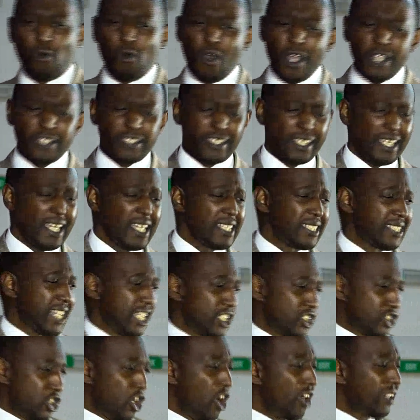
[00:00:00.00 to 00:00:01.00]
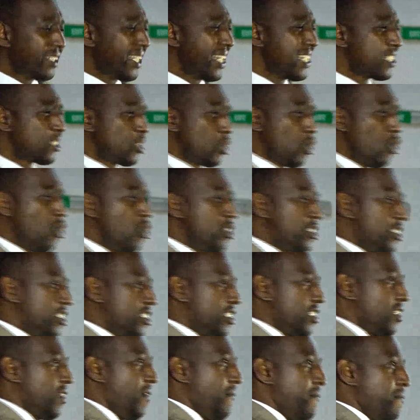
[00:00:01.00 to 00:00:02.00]
which is the shortest
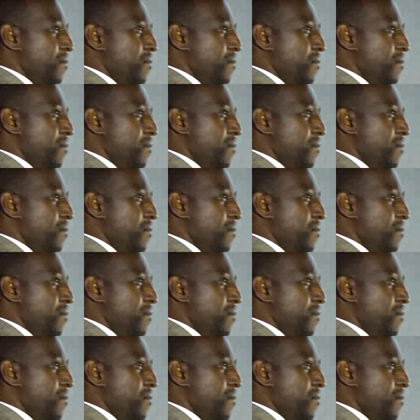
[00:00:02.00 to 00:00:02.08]
route